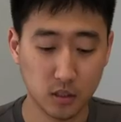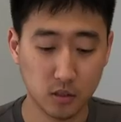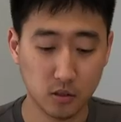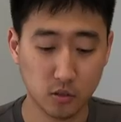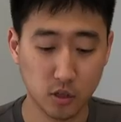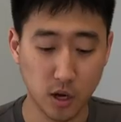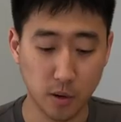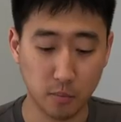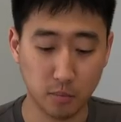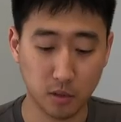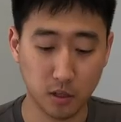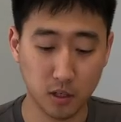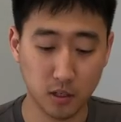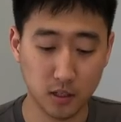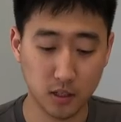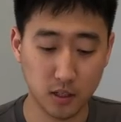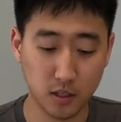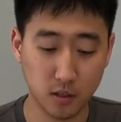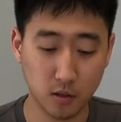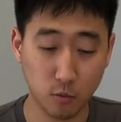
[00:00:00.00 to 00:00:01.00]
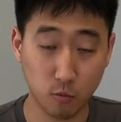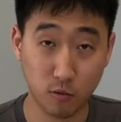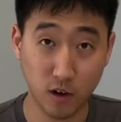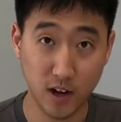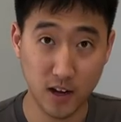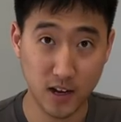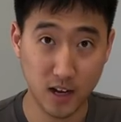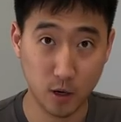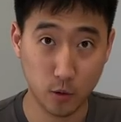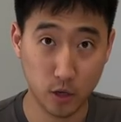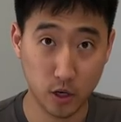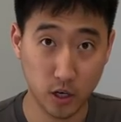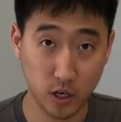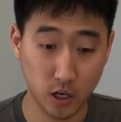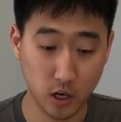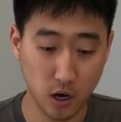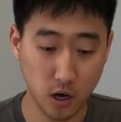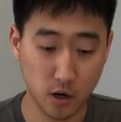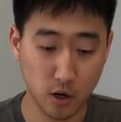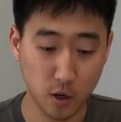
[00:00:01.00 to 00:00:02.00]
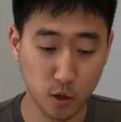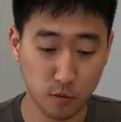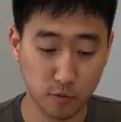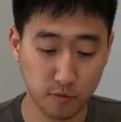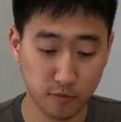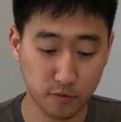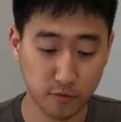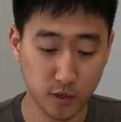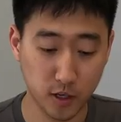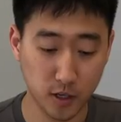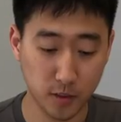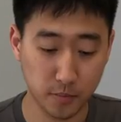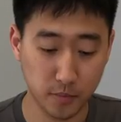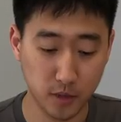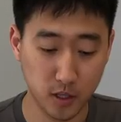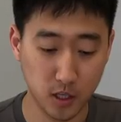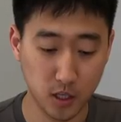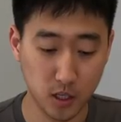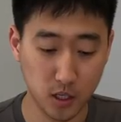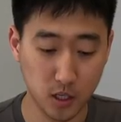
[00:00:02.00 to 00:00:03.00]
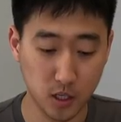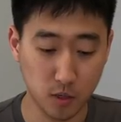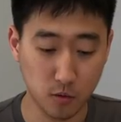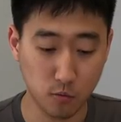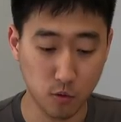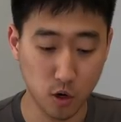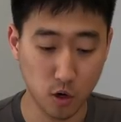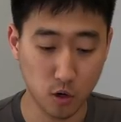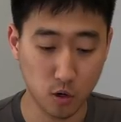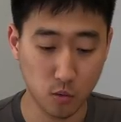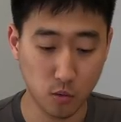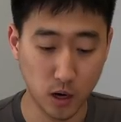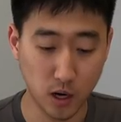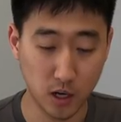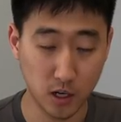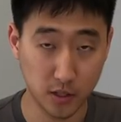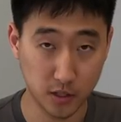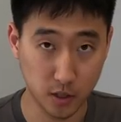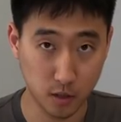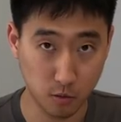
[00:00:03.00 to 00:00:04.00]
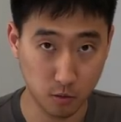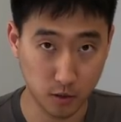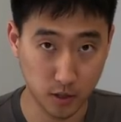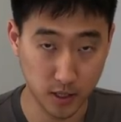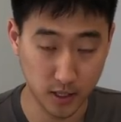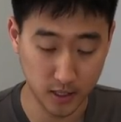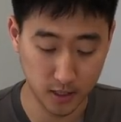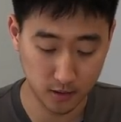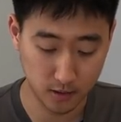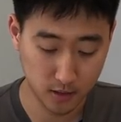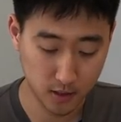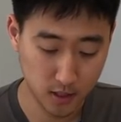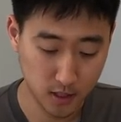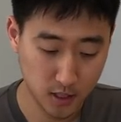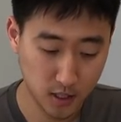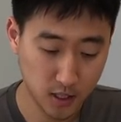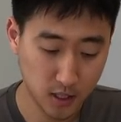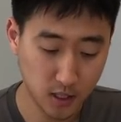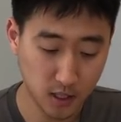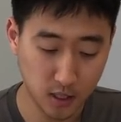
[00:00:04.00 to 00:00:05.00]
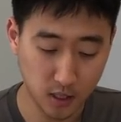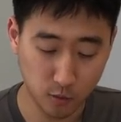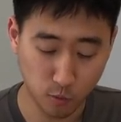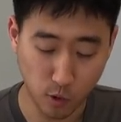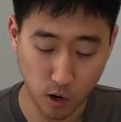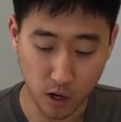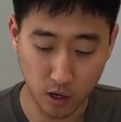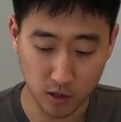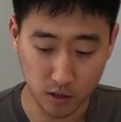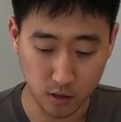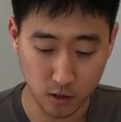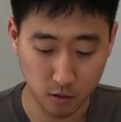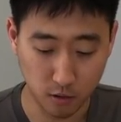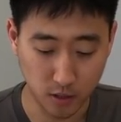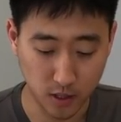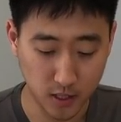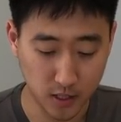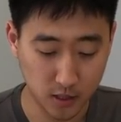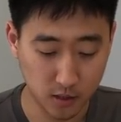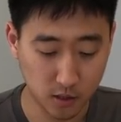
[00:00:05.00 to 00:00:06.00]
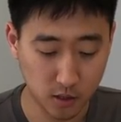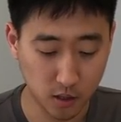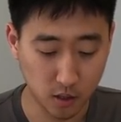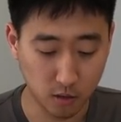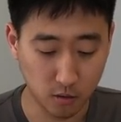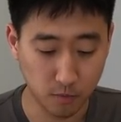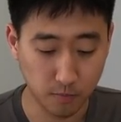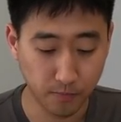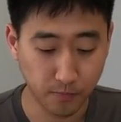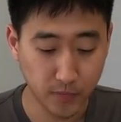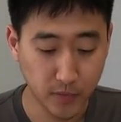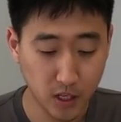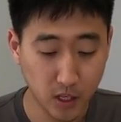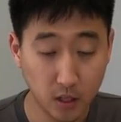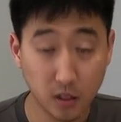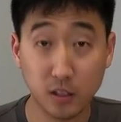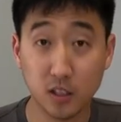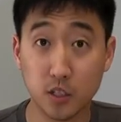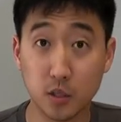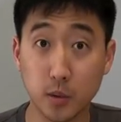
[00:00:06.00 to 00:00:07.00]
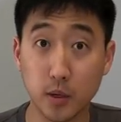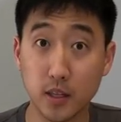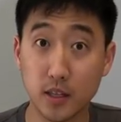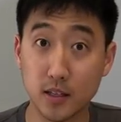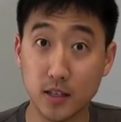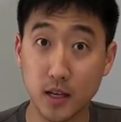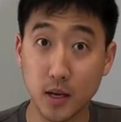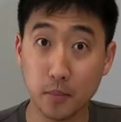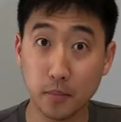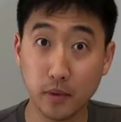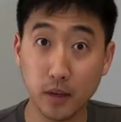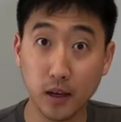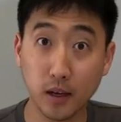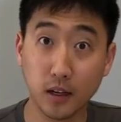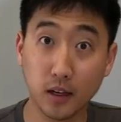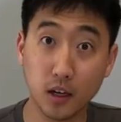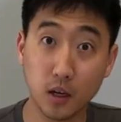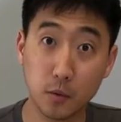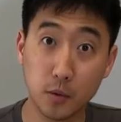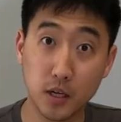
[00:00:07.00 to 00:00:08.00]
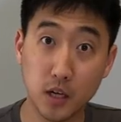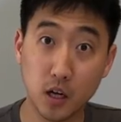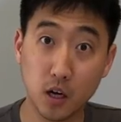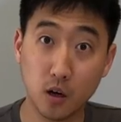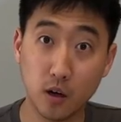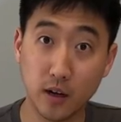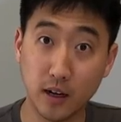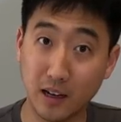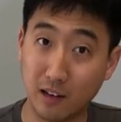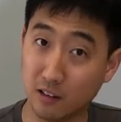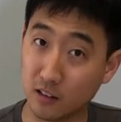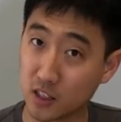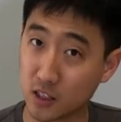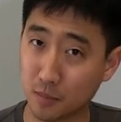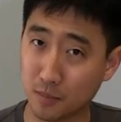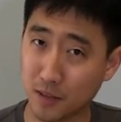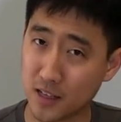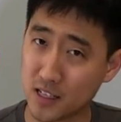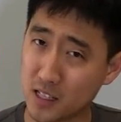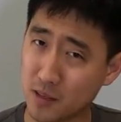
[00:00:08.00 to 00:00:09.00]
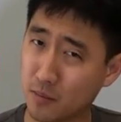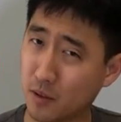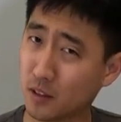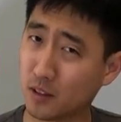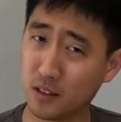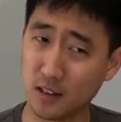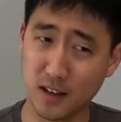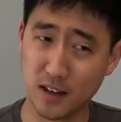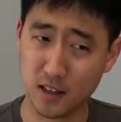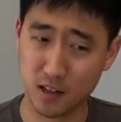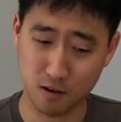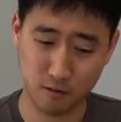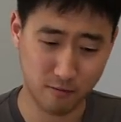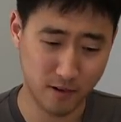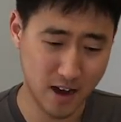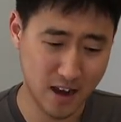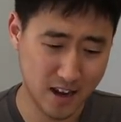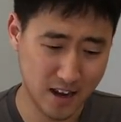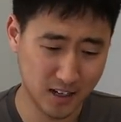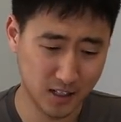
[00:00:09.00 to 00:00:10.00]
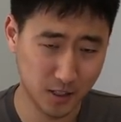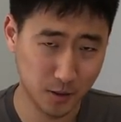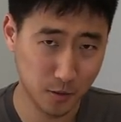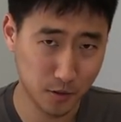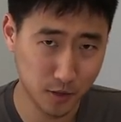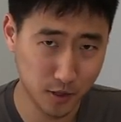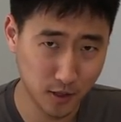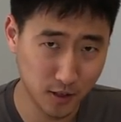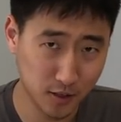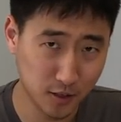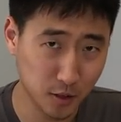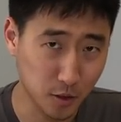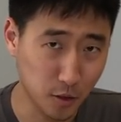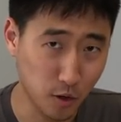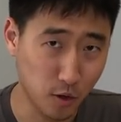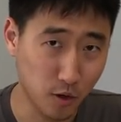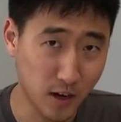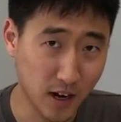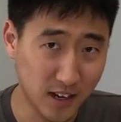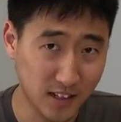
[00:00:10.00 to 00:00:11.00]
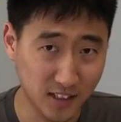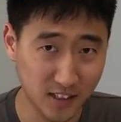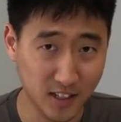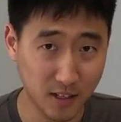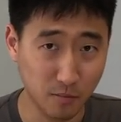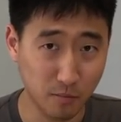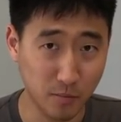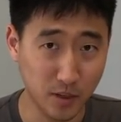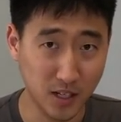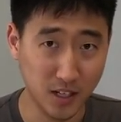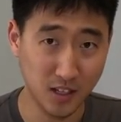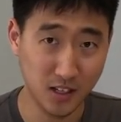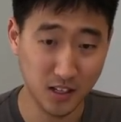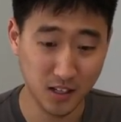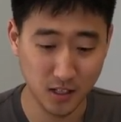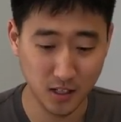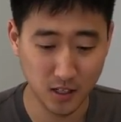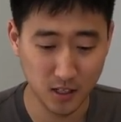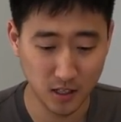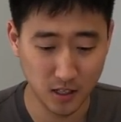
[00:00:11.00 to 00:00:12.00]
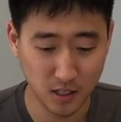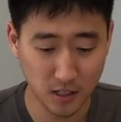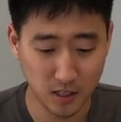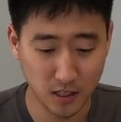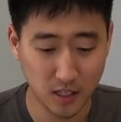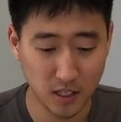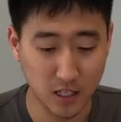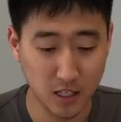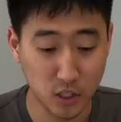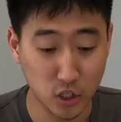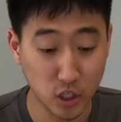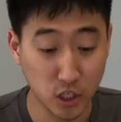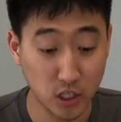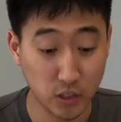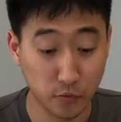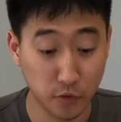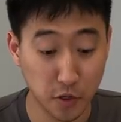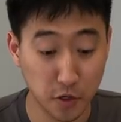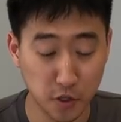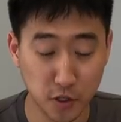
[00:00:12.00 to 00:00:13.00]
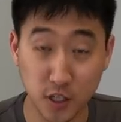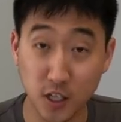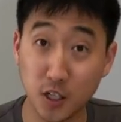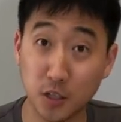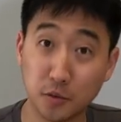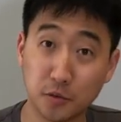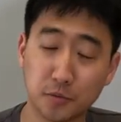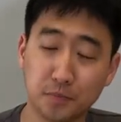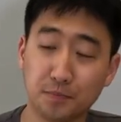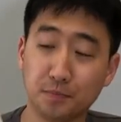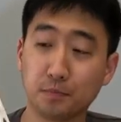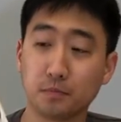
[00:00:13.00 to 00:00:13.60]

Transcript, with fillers: So I plugged in, right now we're hearing audio from the Rode Wireless Go Kit, uh, Wireless Go Kit. So let's read the same thing. Here we go. And now I'll splice them all together right next to each other so you guys can be the judge for yourself.